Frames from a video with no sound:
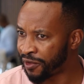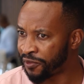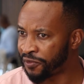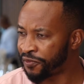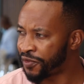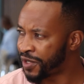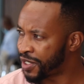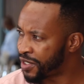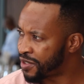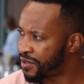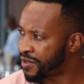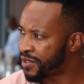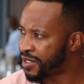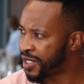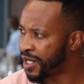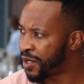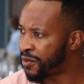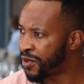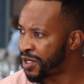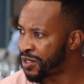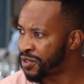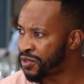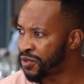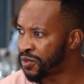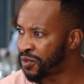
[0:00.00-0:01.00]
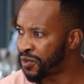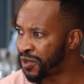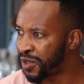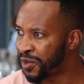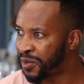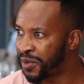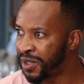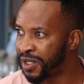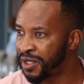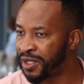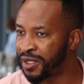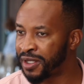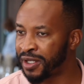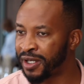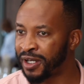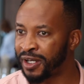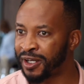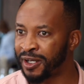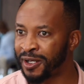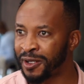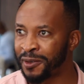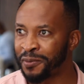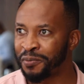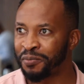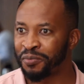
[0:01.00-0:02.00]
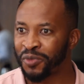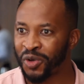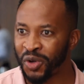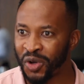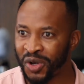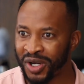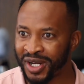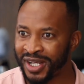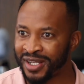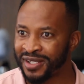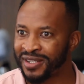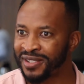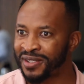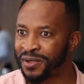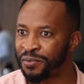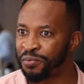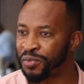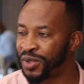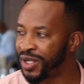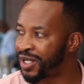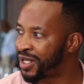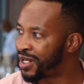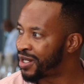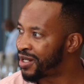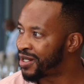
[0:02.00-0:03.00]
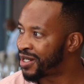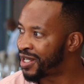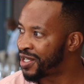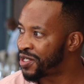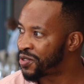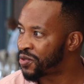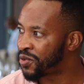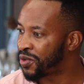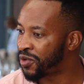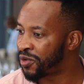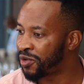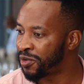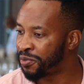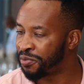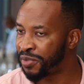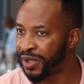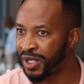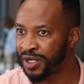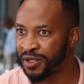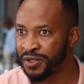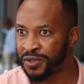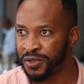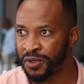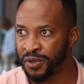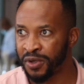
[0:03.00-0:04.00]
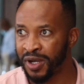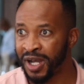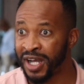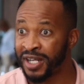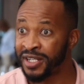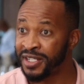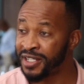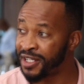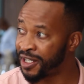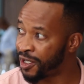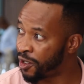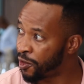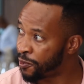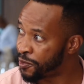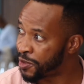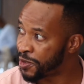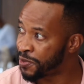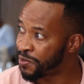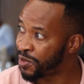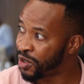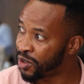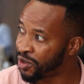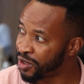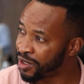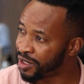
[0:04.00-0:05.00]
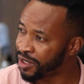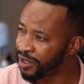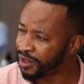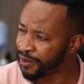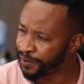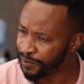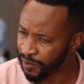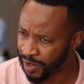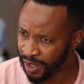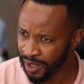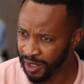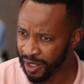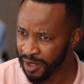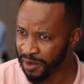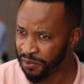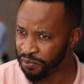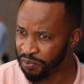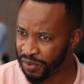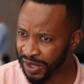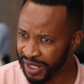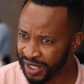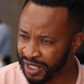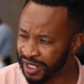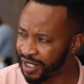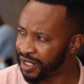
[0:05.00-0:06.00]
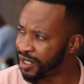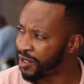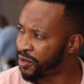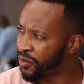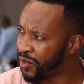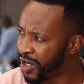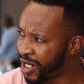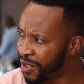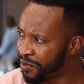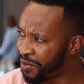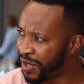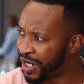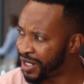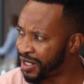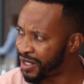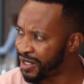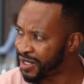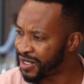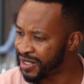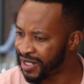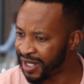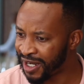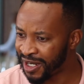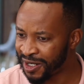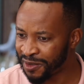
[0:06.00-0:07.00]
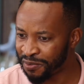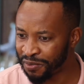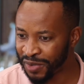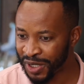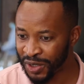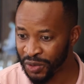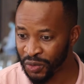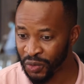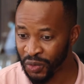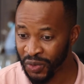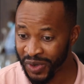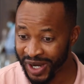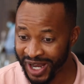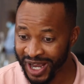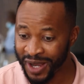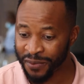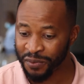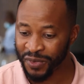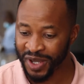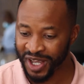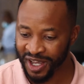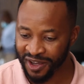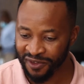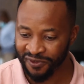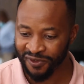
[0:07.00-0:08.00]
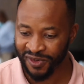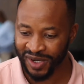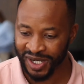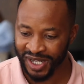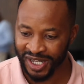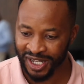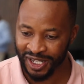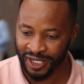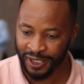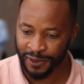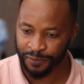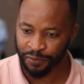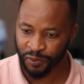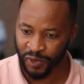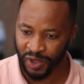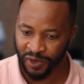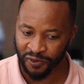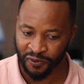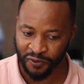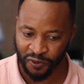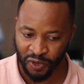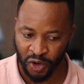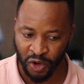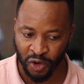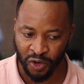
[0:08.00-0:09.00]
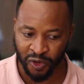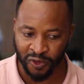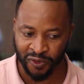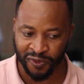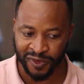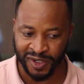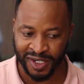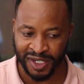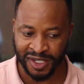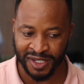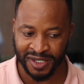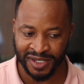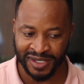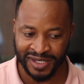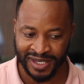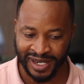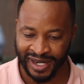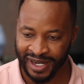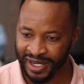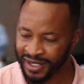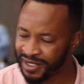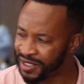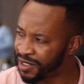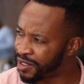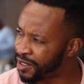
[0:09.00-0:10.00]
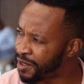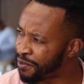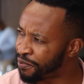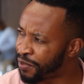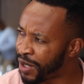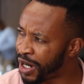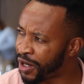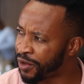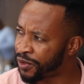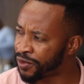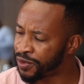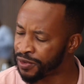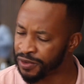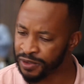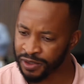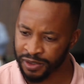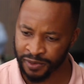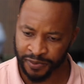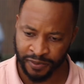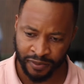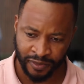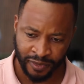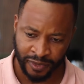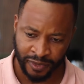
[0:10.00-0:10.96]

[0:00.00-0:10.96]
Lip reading: vessels I want to work with, more or less the picking days where we pick. So Ati helps me on the picking and winemaking side, but where I'm heavily involved is selecting the barrels,